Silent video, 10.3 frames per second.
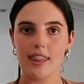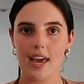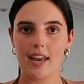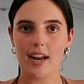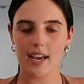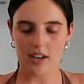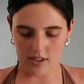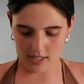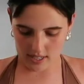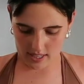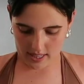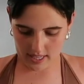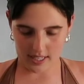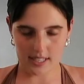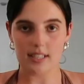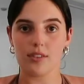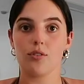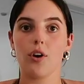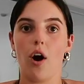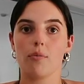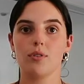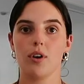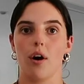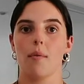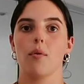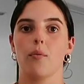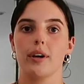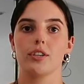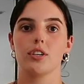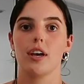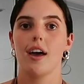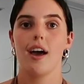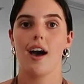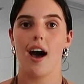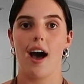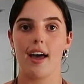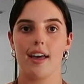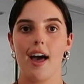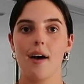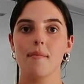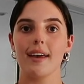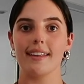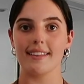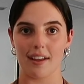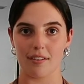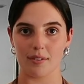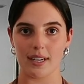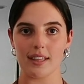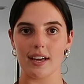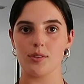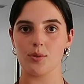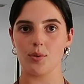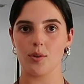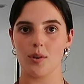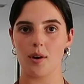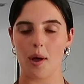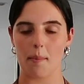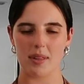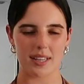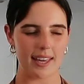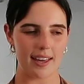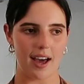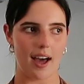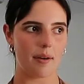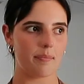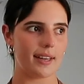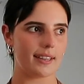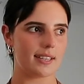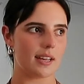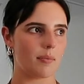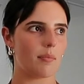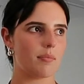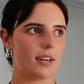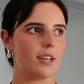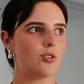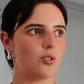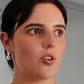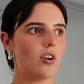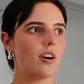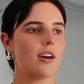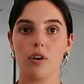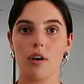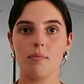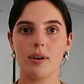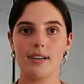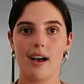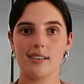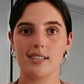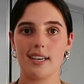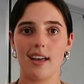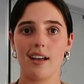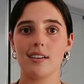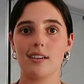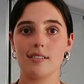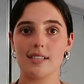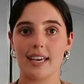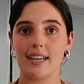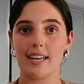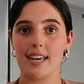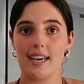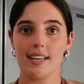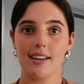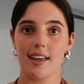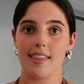Then I got this little crop top, which I am in love with. I saw Millie pick this up, I'm pretty sure, from NASTYGAL, and I was like, need